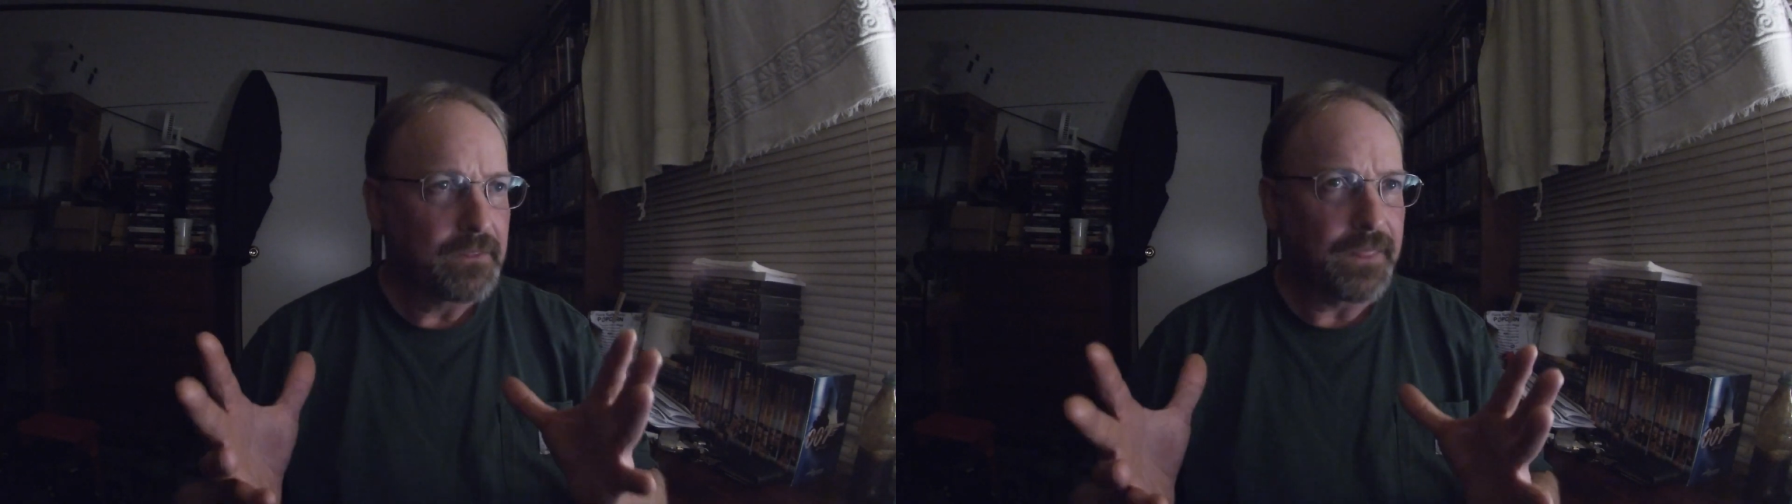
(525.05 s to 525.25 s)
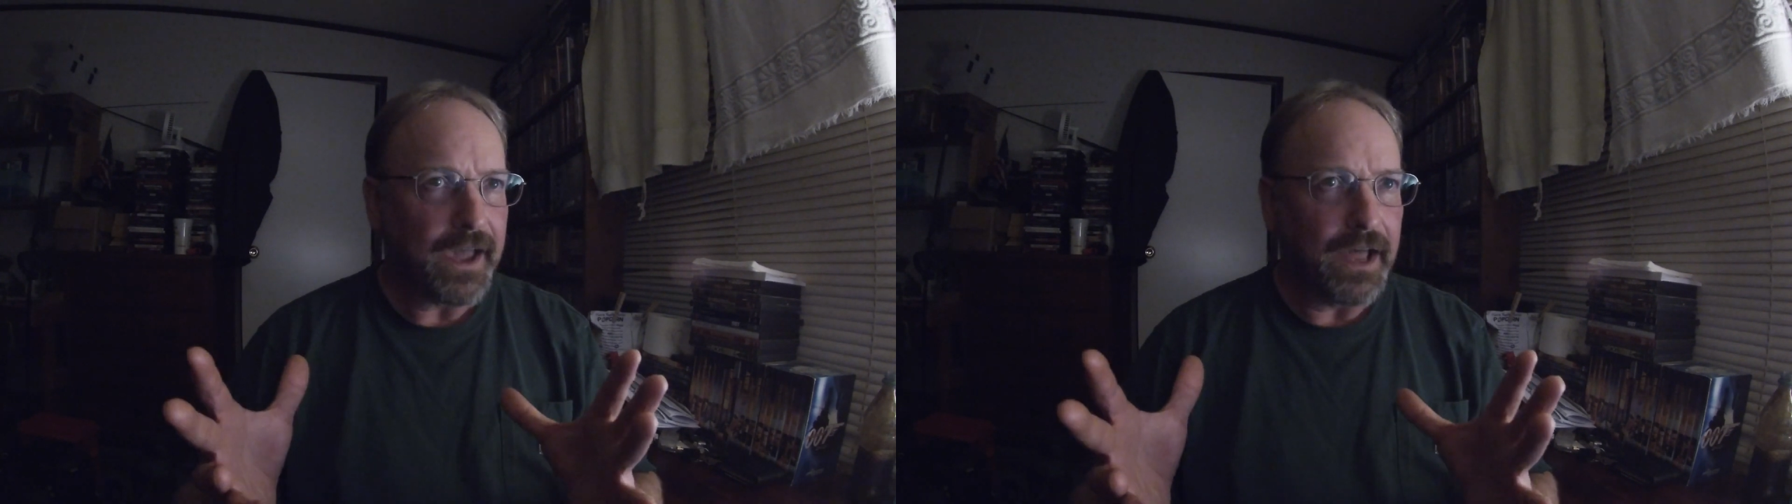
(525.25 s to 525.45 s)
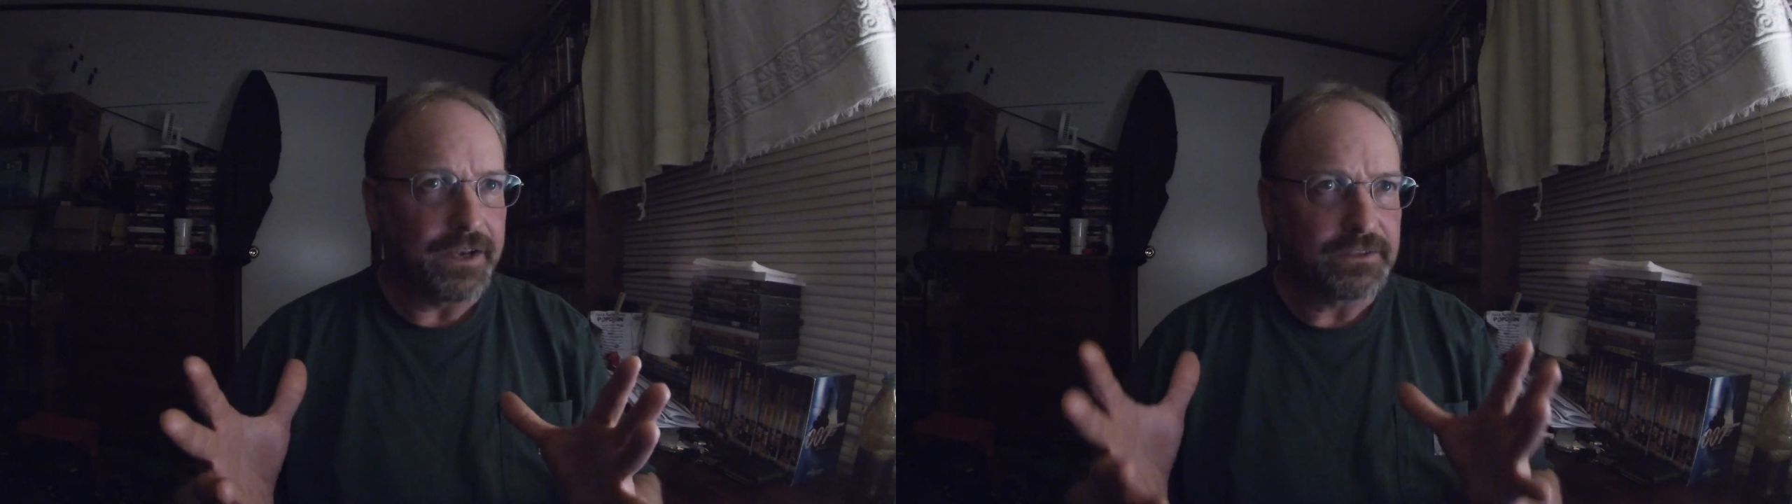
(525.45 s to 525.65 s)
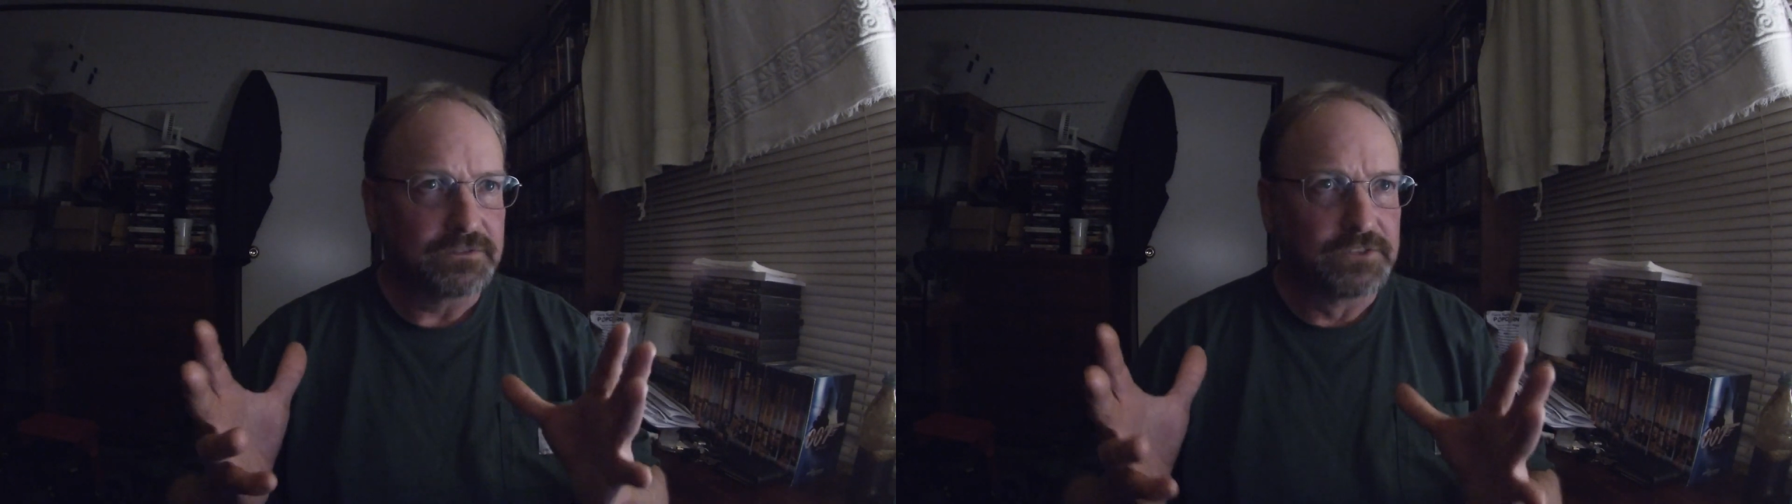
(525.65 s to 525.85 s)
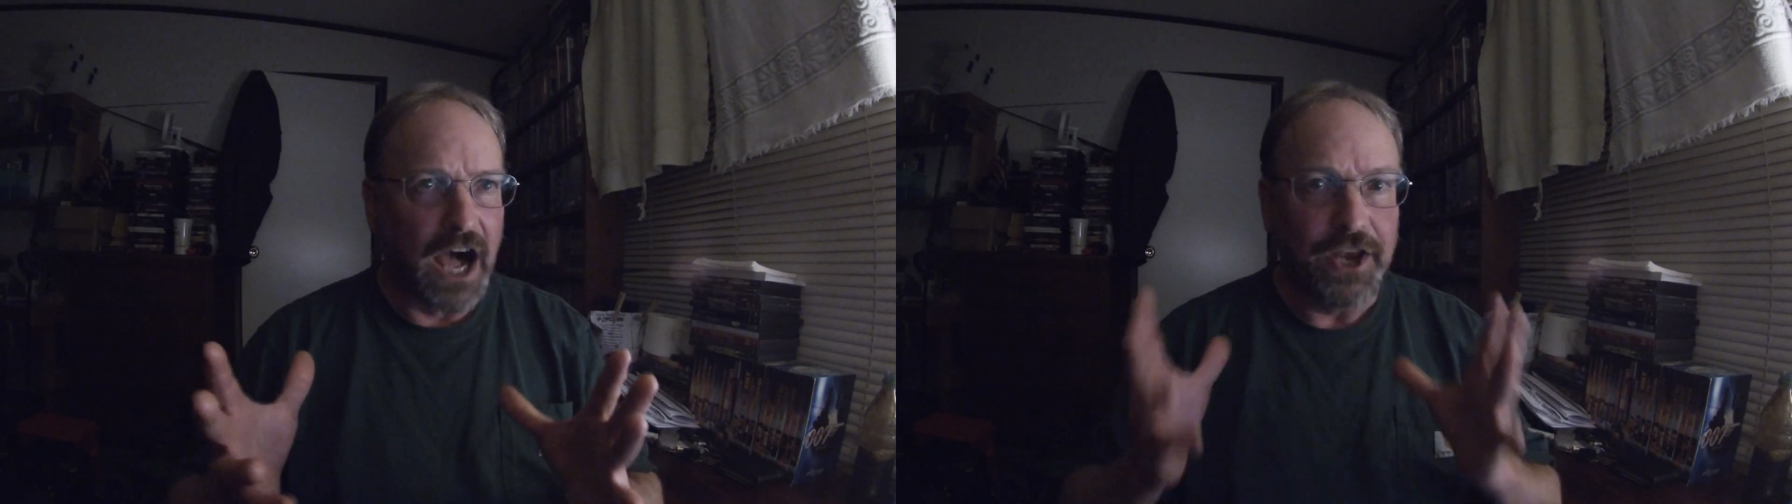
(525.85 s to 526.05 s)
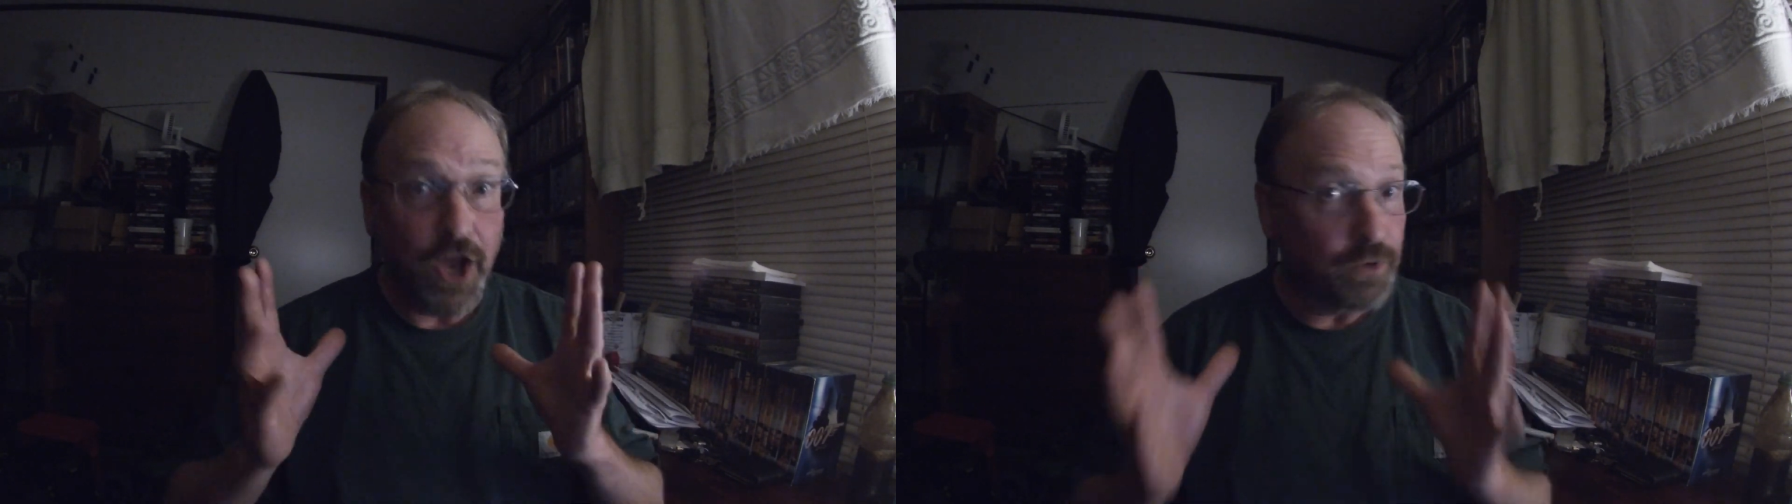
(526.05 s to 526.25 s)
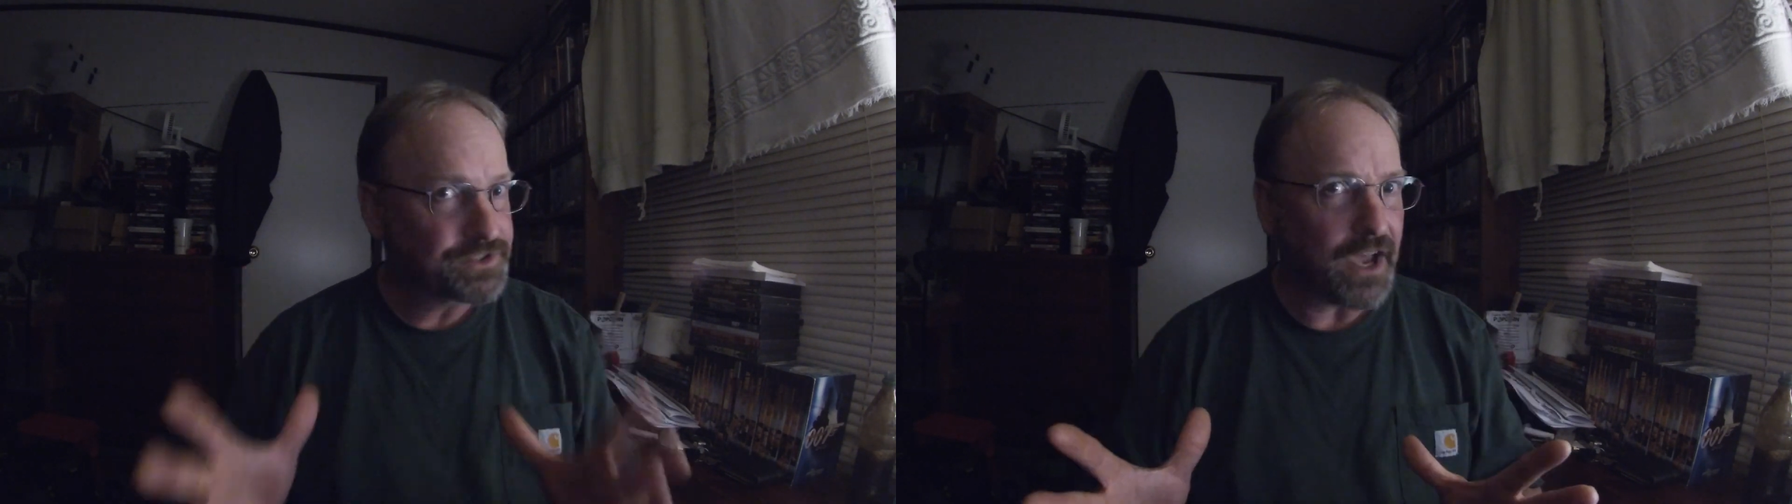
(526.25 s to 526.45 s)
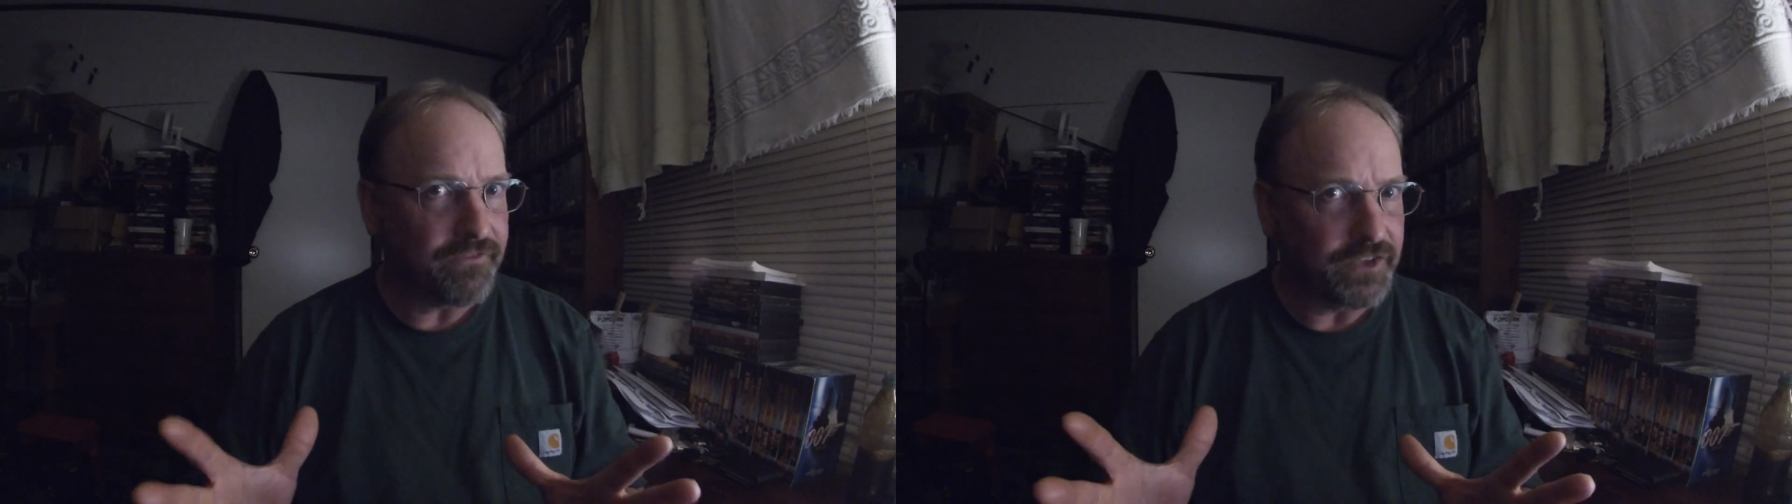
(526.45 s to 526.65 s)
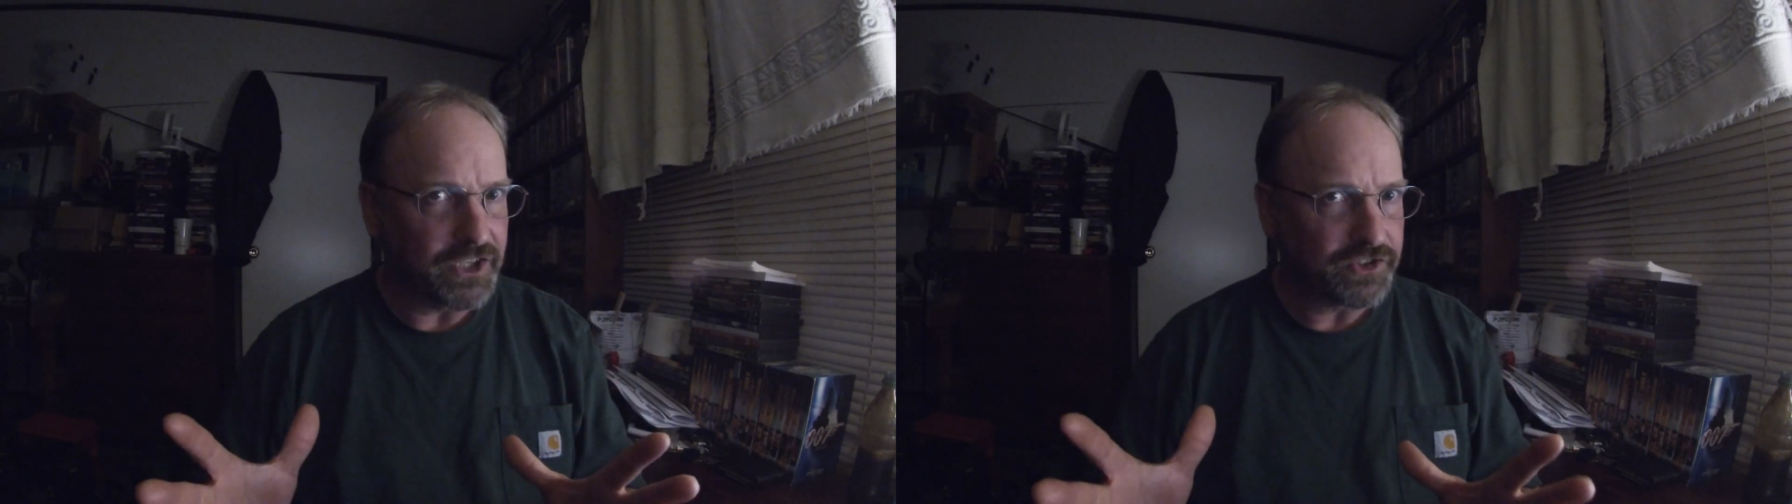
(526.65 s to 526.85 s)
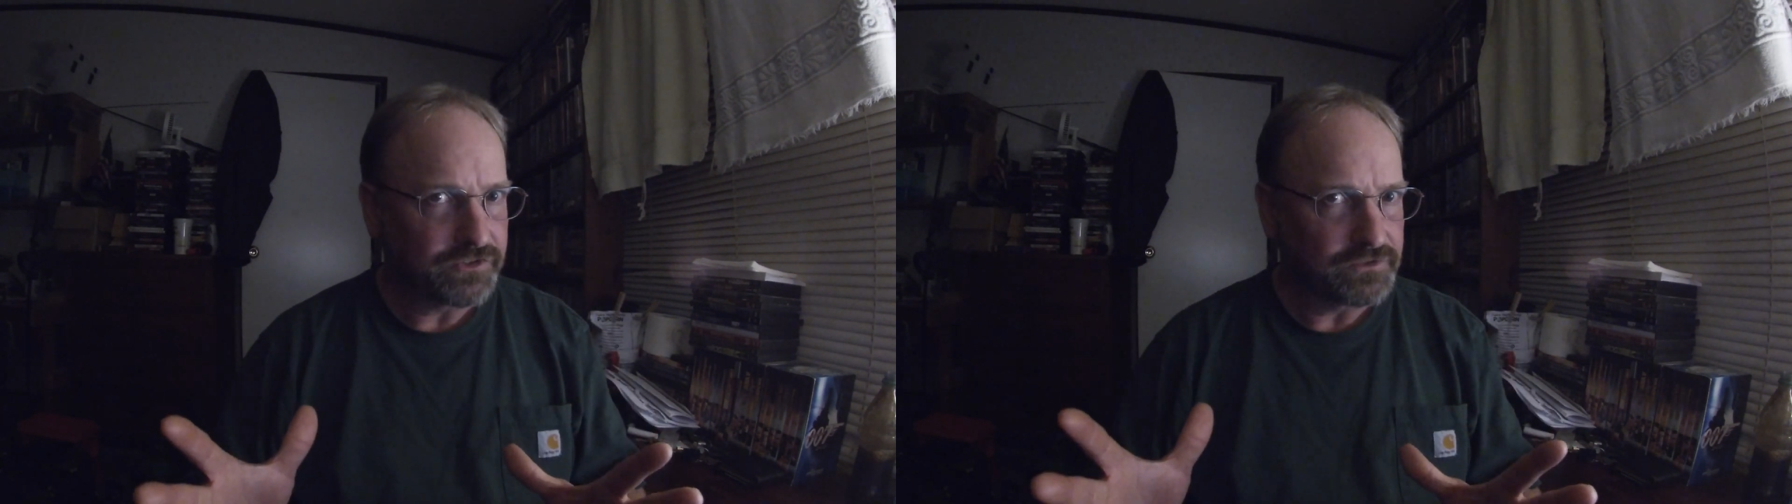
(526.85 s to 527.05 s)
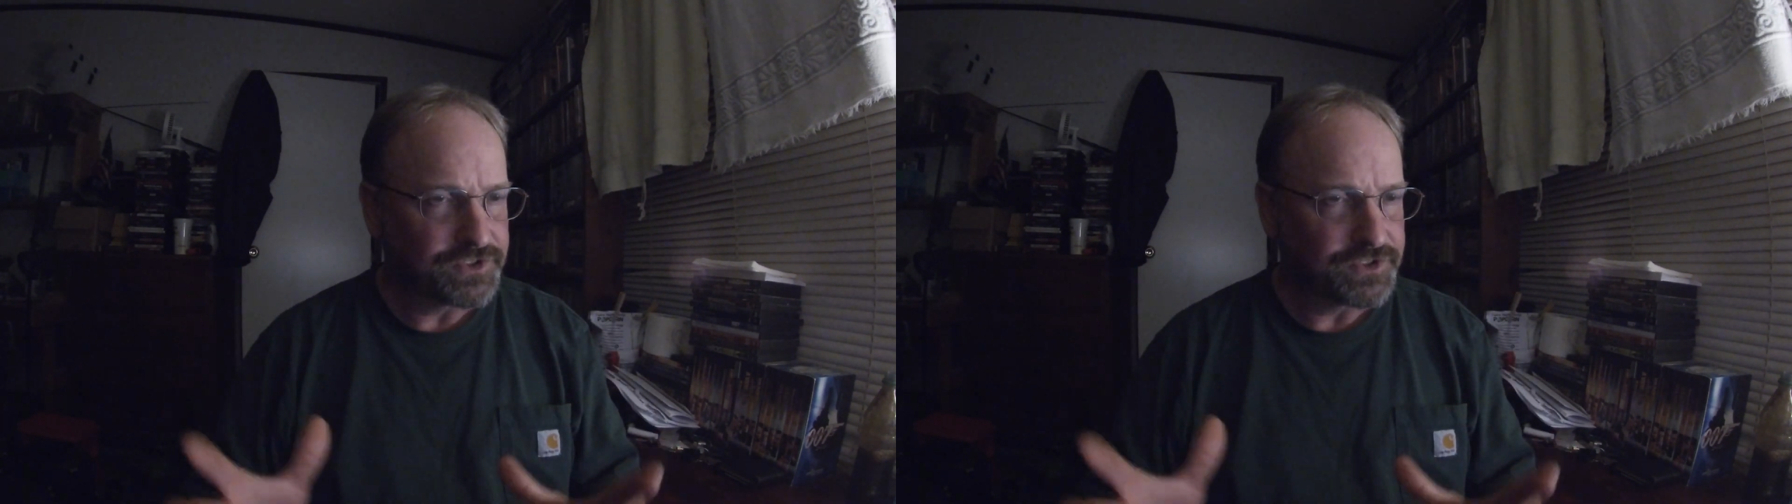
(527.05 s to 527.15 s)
that I know has got fish.